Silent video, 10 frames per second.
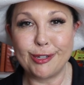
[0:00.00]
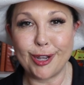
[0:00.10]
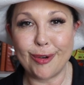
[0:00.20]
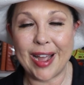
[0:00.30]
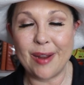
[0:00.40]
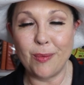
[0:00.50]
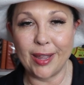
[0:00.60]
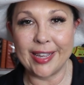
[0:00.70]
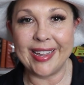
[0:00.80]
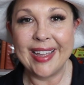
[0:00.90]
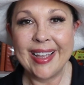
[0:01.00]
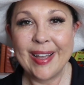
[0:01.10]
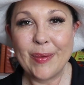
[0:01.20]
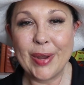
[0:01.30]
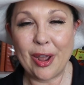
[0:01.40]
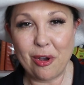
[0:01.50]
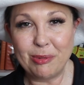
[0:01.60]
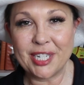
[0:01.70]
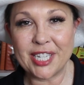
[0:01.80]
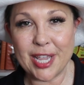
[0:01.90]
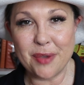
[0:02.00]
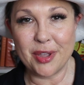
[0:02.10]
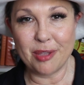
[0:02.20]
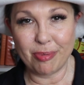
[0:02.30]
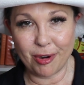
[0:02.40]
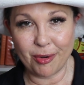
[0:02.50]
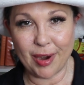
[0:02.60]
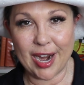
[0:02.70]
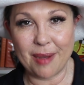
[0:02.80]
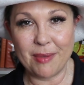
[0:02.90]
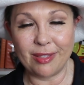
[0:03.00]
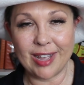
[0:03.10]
So I really would hope to see you in the program.